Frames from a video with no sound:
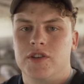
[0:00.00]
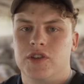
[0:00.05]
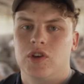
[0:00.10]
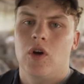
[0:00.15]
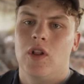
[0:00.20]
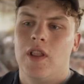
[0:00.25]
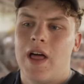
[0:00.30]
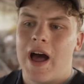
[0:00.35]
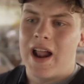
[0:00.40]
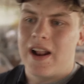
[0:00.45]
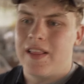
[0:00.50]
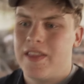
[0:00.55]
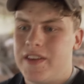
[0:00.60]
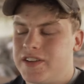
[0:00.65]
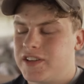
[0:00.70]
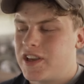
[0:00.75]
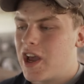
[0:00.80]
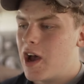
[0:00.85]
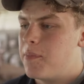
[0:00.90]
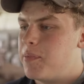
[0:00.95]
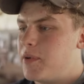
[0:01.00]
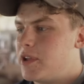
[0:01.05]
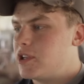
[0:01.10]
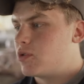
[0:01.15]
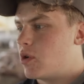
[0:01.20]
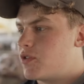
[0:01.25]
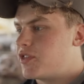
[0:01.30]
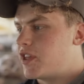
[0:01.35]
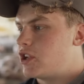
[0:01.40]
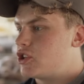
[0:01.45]
So a lot of these
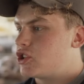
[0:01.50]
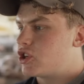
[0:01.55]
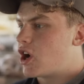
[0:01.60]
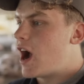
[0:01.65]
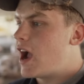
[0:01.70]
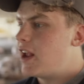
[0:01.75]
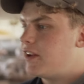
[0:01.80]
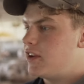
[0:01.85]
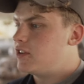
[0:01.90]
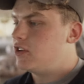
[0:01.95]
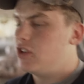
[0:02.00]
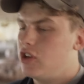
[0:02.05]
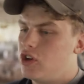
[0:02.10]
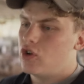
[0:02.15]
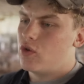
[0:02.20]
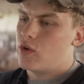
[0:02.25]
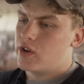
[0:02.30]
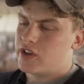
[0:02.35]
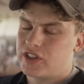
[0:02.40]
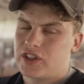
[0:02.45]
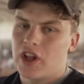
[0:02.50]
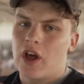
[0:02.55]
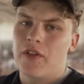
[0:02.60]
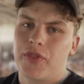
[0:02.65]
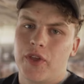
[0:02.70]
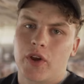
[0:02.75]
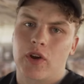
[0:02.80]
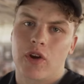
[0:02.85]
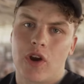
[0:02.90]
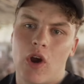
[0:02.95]
companies, what they tried to do was
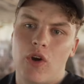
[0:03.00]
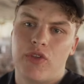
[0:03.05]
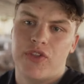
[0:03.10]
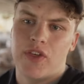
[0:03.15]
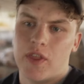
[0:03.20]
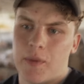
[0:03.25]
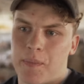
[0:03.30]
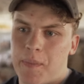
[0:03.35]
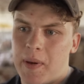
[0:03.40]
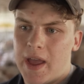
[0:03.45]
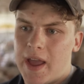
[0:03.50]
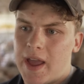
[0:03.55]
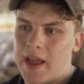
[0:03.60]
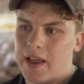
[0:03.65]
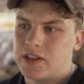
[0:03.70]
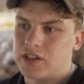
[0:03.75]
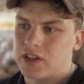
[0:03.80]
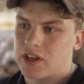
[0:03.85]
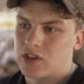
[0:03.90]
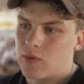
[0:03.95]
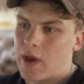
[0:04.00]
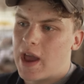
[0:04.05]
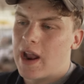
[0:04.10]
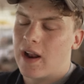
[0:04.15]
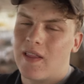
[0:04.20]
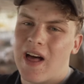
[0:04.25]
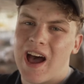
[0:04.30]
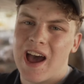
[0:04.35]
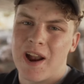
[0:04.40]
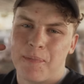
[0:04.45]
stunt the growth of the pigs because we had
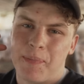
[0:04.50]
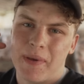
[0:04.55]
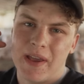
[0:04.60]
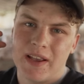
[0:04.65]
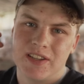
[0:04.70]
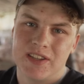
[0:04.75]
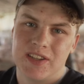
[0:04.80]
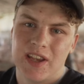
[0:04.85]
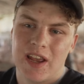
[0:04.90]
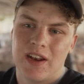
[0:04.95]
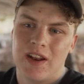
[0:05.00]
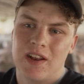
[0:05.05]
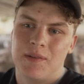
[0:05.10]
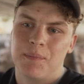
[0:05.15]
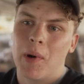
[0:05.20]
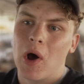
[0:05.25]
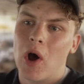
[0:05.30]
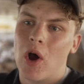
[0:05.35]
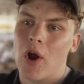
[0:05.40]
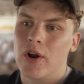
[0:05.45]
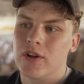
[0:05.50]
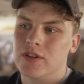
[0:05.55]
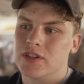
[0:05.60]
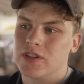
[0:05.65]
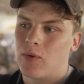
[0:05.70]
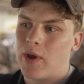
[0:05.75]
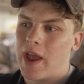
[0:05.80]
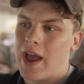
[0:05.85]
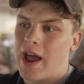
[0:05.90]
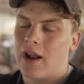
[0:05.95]
a lot of pigs sitting in barns
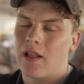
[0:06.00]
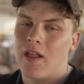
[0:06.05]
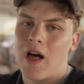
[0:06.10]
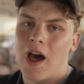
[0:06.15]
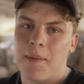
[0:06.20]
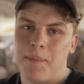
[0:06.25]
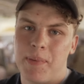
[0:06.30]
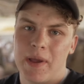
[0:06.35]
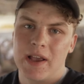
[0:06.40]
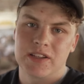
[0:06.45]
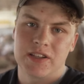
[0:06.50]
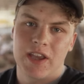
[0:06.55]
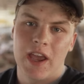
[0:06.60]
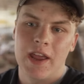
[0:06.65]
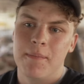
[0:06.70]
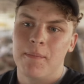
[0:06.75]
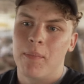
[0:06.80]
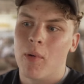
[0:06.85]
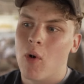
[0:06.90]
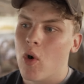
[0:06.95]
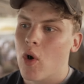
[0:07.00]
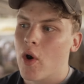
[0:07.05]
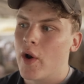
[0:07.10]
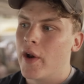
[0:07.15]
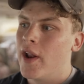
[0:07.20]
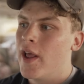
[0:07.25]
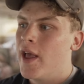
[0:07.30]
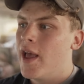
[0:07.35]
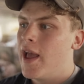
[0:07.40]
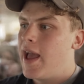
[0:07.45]
and we had a lot of pigs getting
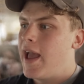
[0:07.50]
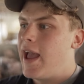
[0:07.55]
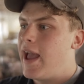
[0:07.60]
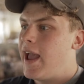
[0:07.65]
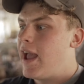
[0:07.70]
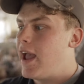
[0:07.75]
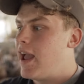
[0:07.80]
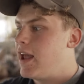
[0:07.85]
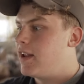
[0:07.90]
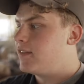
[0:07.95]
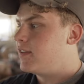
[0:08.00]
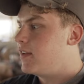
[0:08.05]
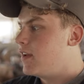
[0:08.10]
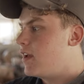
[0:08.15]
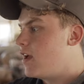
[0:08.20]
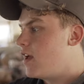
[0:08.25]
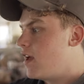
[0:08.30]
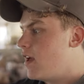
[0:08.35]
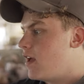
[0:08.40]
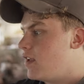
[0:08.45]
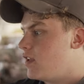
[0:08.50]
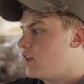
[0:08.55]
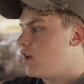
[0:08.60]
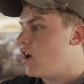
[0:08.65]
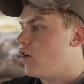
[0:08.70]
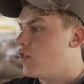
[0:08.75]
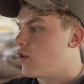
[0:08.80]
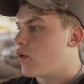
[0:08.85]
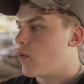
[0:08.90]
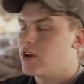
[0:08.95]
born and you
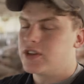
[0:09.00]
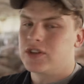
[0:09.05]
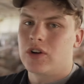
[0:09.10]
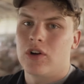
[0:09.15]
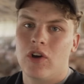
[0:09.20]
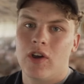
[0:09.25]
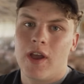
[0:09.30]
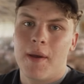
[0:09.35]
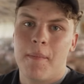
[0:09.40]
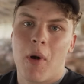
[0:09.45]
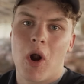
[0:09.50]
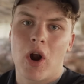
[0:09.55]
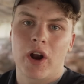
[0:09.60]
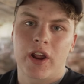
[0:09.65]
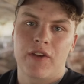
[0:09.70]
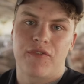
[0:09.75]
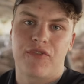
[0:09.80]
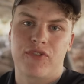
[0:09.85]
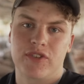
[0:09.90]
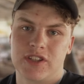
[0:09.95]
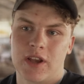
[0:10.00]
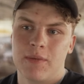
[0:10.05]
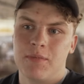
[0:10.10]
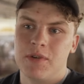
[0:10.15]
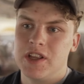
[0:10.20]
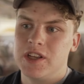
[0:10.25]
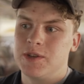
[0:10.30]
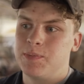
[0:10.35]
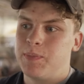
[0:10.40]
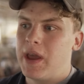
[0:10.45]
know, there wasn't really a market for some
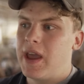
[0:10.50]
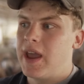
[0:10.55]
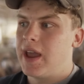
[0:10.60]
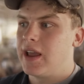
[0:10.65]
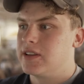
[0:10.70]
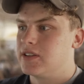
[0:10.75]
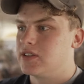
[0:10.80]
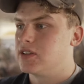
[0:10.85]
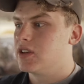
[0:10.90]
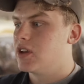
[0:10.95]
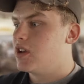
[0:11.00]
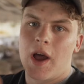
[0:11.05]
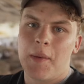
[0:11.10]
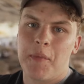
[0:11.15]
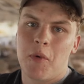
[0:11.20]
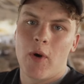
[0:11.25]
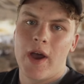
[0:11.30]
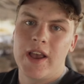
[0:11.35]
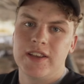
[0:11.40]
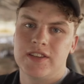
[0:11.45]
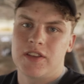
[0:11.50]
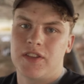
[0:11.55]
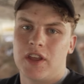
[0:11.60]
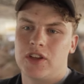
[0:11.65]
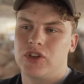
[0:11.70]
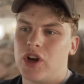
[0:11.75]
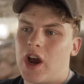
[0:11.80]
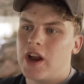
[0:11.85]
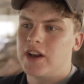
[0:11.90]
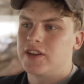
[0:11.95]
of these pigs. A couple ways that they
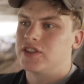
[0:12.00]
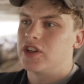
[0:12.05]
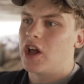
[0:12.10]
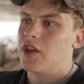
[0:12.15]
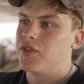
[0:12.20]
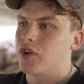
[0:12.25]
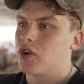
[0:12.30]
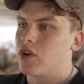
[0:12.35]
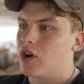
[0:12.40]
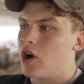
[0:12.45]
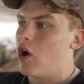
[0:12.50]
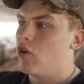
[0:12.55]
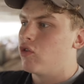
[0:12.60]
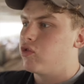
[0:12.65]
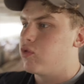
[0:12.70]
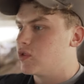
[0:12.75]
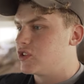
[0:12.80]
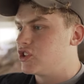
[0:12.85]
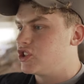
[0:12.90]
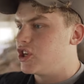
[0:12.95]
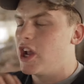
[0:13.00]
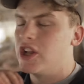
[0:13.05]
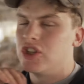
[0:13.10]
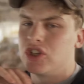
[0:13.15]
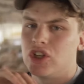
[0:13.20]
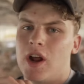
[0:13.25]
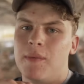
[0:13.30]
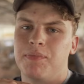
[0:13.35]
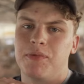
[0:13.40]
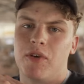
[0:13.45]
tried to stunt the growth was
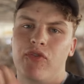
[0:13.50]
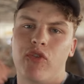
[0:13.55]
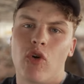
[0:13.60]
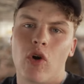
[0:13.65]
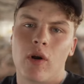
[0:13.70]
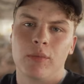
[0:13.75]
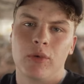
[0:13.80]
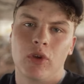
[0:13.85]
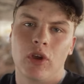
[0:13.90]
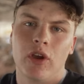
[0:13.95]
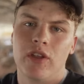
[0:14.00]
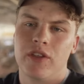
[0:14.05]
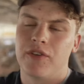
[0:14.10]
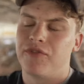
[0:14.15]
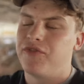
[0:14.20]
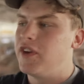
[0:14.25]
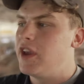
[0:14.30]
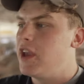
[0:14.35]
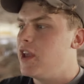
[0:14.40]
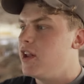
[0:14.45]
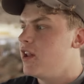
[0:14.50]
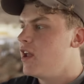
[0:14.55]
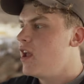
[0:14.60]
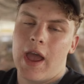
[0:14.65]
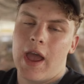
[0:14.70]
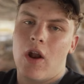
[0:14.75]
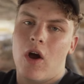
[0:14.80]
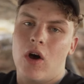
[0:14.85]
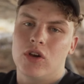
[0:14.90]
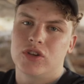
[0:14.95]
changing up the formula of the feed
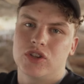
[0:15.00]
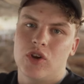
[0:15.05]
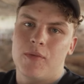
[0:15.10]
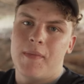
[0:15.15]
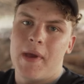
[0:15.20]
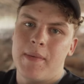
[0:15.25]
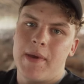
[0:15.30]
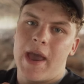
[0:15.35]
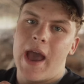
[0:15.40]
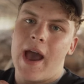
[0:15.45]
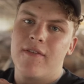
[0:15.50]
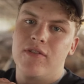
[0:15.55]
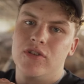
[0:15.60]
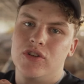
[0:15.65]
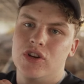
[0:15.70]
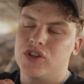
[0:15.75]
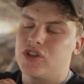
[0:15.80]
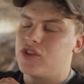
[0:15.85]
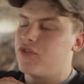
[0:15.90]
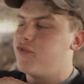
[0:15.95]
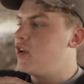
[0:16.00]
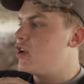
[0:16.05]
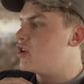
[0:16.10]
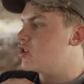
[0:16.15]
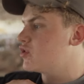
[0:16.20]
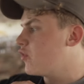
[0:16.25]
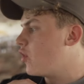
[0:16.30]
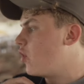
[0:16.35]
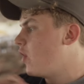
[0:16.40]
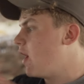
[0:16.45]
and also maybe having just the
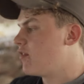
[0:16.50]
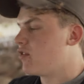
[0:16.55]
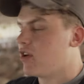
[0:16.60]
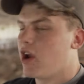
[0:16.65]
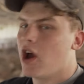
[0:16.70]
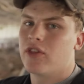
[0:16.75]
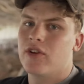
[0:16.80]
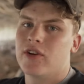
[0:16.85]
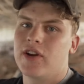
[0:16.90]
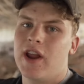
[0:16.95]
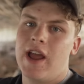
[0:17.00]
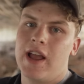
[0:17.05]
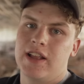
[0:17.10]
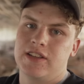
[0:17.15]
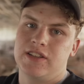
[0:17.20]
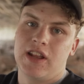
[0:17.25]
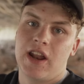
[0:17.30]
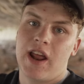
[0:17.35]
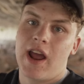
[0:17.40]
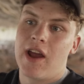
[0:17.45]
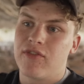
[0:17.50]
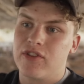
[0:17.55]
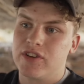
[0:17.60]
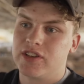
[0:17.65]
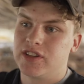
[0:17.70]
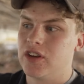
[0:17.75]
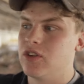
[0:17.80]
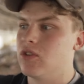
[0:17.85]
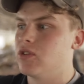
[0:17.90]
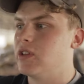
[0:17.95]
feeders full every other day instead of every
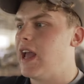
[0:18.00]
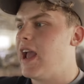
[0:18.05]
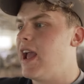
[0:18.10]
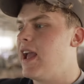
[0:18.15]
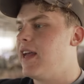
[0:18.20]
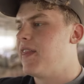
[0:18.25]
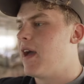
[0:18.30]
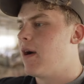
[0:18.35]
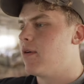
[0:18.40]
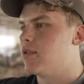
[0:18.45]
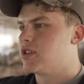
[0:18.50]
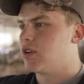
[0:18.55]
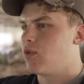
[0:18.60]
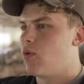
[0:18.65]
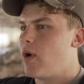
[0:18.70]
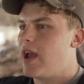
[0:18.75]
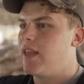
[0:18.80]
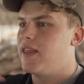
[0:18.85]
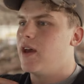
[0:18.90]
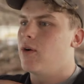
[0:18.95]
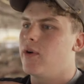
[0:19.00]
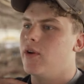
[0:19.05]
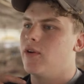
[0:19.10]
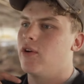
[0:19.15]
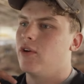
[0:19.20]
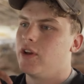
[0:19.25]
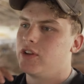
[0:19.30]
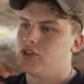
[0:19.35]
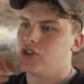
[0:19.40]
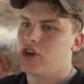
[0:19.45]
single day. That was a way that we
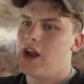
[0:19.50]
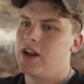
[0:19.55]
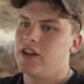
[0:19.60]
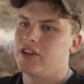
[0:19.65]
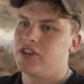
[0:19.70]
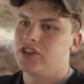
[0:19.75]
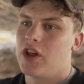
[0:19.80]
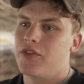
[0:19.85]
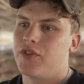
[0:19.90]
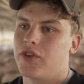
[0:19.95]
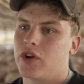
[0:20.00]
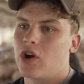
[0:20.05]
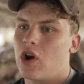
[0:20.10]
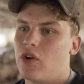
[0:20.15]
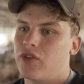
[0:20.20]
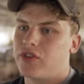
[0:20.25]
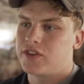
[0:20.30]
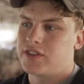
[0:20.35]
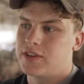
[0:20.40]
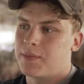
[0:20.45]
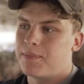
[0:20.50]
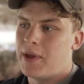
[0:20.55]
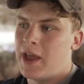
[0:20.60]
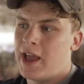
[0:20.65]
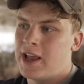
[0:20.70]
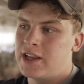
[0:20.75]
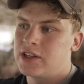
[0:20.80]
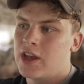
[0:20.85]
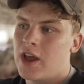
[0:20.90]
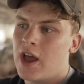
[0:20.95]
really tried to stunt the growth of some
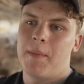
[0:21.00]
pigs.